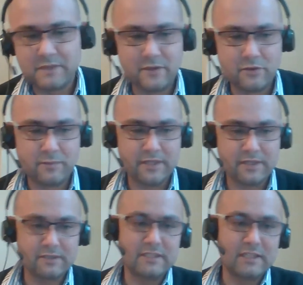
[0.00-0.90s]
development
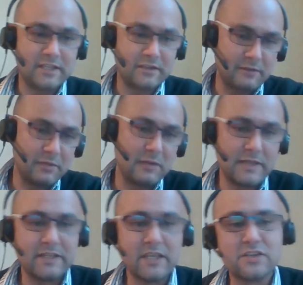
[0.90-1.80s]
until
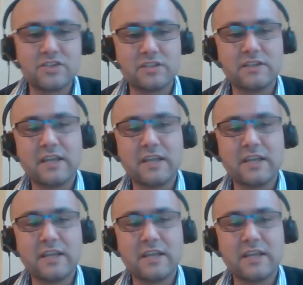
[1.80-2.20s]
implementation,